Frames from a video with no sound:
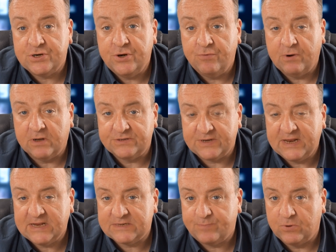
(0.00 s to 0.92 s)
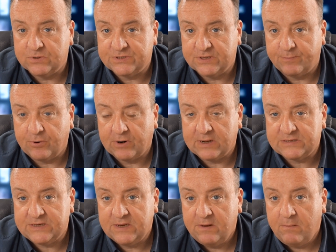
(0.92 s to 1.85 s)
who relies on exports of the
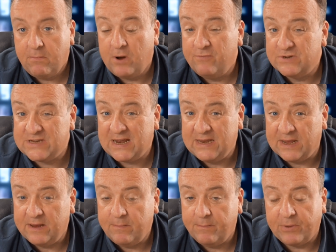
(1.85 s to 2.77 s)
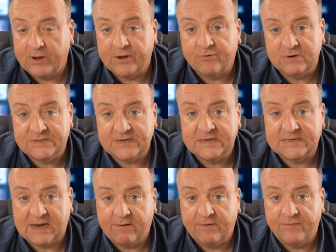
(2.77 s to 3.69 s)
product might retaliate by increasing
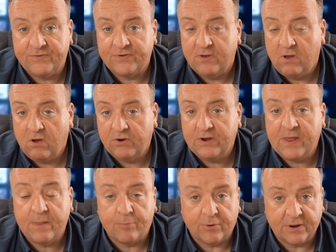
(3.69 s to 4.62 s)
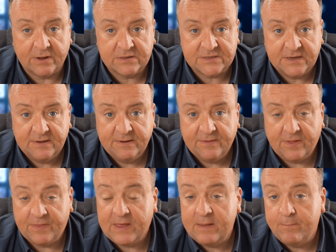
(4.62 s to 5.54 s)
tariffs on another product
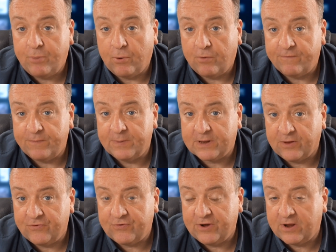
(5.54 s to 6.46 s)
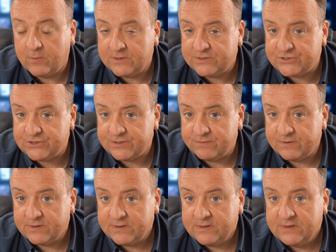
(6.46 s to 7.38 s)
that they import from the country in question.
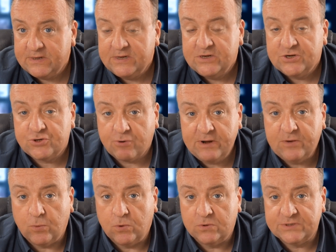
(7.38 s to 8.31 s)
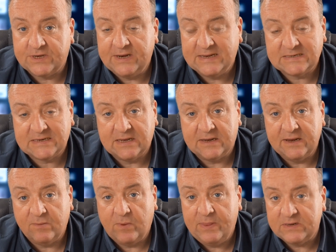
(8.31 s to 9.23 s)
Trade wars can
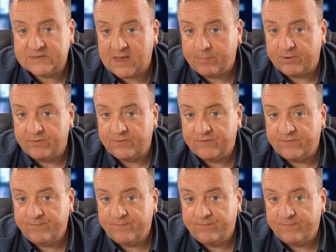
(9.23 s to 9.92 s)
escalate when this happens.